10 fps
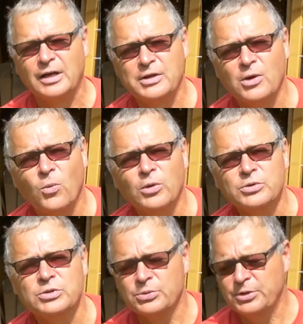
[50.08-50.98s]
I don't
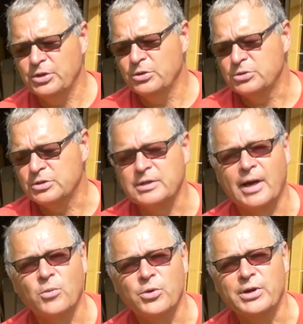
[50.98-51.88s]
want to reduce the
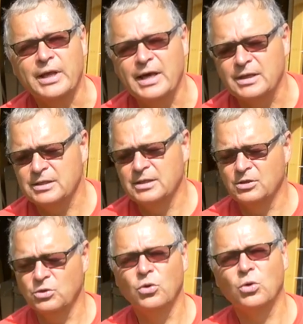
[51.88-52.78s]
sapwood yet,
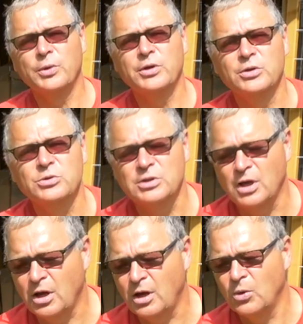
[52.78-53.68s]
nor reduce the
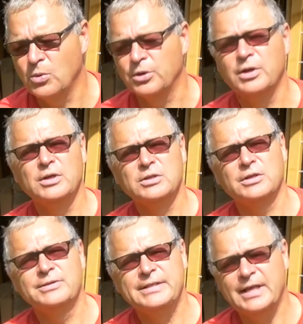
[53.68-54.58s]
heartwood.
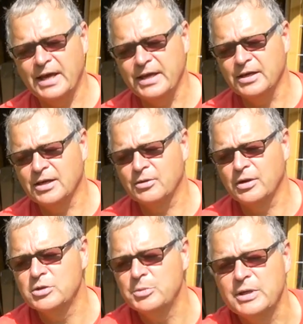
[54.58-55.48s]
So today I'm
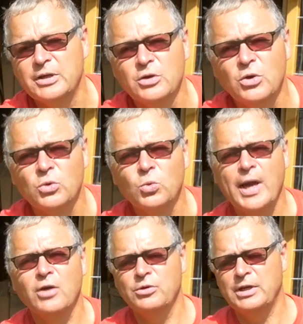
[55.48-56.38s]
going to be
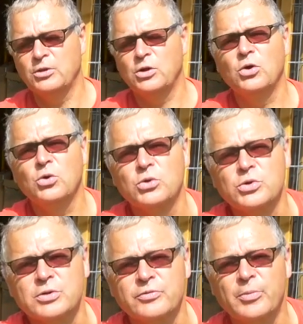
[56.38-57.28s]
rounding the
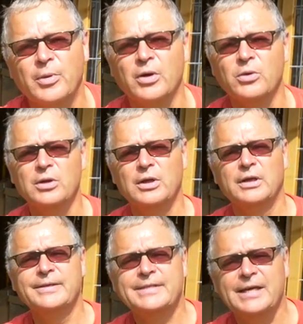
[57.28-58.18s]
corners of the bow
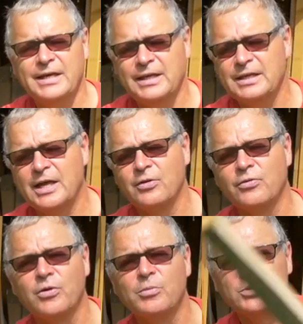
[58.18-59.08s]
and taking it down
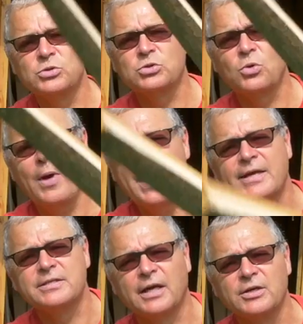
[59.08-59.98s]
from the
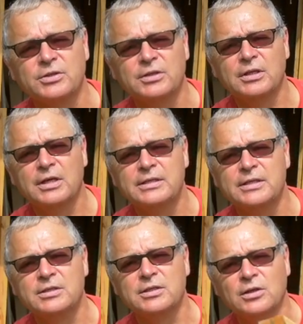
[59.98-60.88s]
square section, it
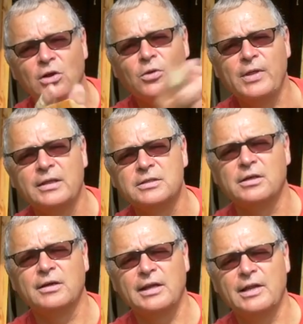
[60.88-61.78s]
is along the
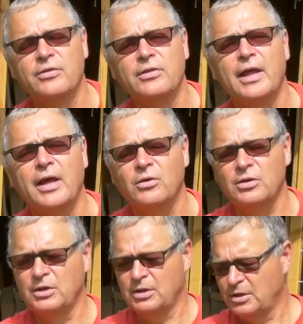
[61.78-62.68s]
entire length now,
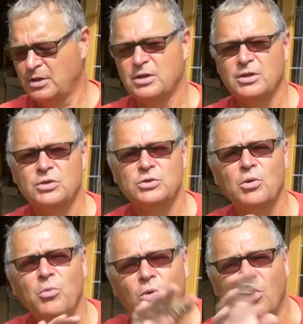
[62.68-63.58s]
to
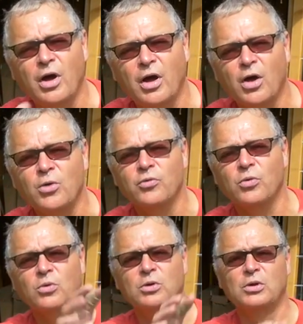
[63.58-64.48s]
a more oval,